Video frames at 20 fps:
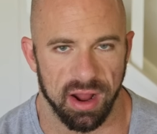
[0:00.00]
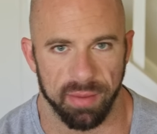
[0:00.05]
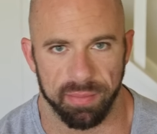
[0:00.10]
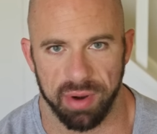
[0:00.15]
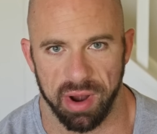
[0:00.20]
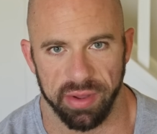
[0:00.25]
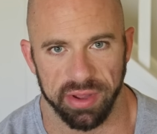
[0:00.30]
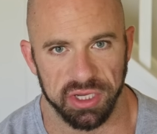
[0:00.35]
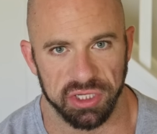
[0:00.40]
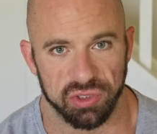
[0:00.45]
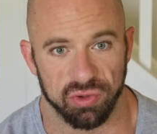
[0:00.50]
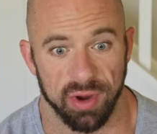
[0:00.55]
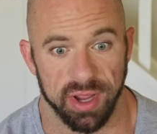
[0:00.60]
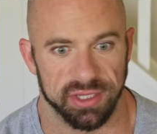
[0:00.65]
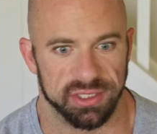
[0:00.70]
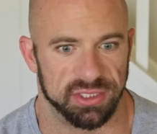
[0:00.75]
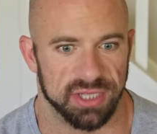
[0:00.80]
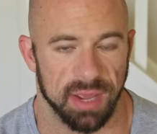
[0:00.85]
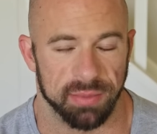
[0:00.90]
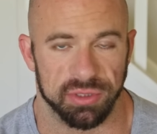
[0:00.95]
I'll probably just
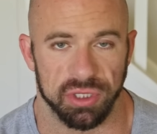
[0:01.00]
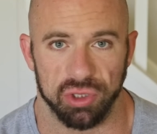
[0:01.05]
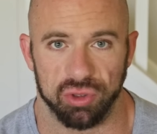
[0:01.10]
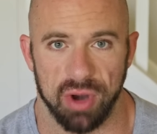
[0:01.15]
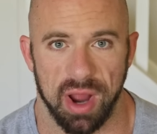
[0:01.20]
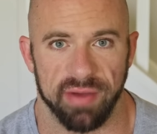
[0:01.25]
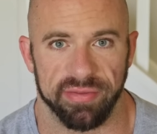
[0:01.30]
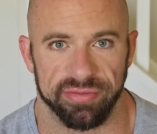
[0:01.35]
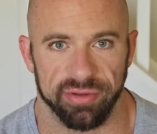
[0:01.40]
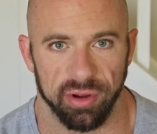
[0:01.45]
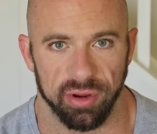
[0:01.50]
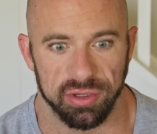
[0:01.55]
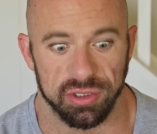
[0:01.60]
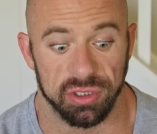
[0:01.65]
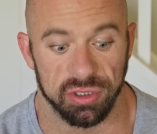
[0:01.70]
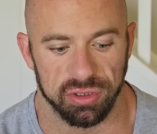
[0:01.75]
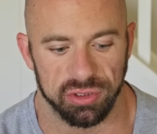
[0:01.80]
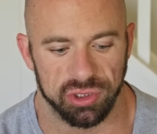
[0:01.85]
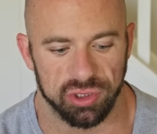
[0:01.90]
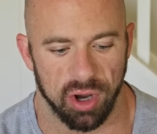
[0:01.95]
raise steps and drop food
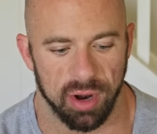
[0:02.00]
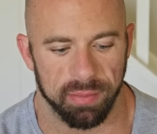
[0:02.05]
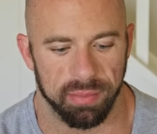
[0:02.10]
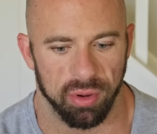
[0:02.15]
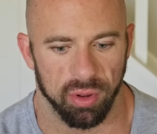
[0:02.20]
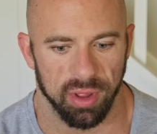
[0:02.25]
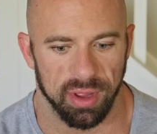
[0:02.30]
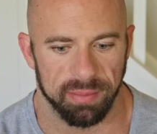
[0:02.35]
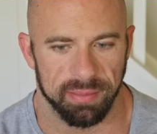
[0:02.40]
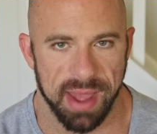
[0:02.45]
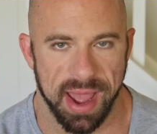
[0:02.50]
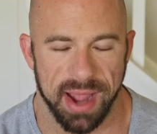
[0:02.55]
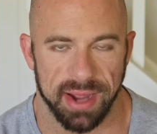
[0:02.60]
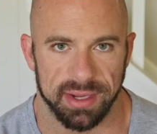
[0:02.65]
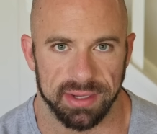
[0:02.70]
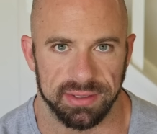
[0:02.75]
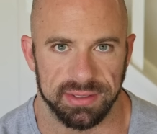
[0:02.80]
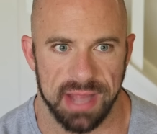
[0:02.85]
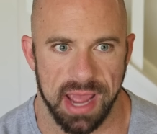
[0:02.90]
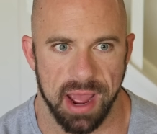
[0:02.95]
to start pulling
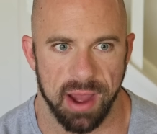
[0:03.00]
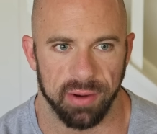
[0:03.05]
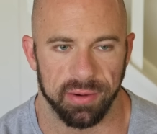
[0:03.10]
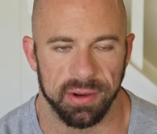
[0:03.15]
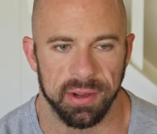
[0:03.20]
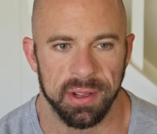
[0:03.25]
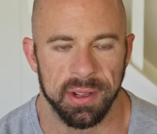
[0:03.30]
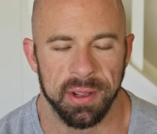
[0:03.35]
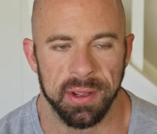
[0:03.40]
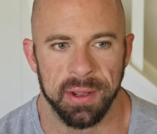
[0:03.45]
back down.